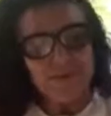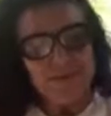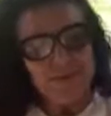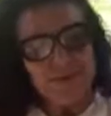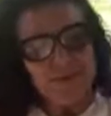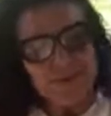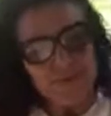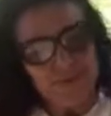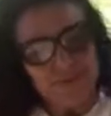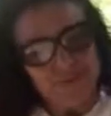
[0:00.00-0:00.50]

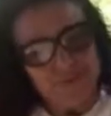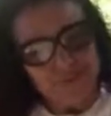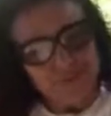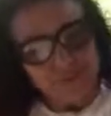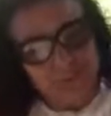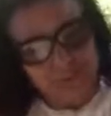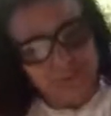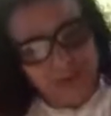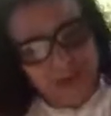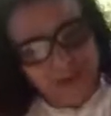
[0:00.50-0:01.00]
you,
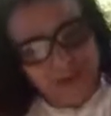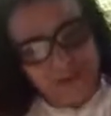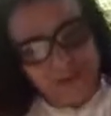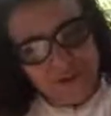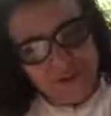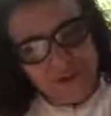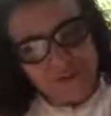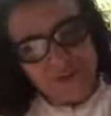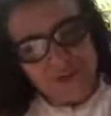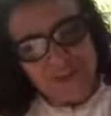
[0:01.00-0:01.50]
by
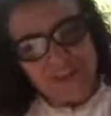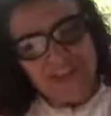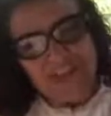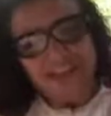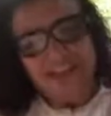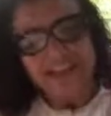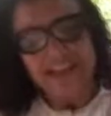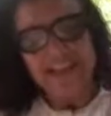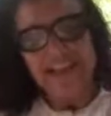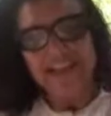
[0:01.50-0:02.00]
which you
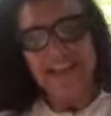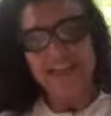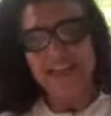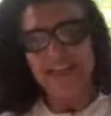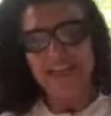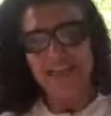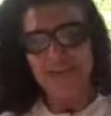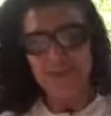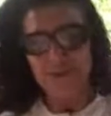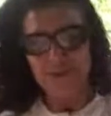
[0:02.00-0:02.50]
just slide
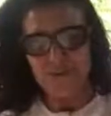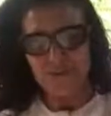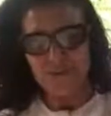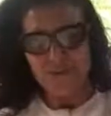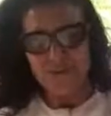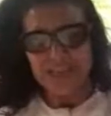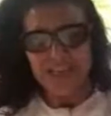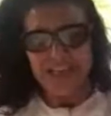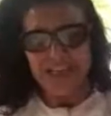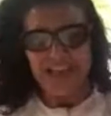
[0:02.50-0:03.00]
into.
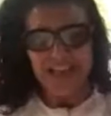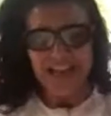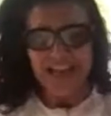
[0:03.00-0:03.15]
Yeah.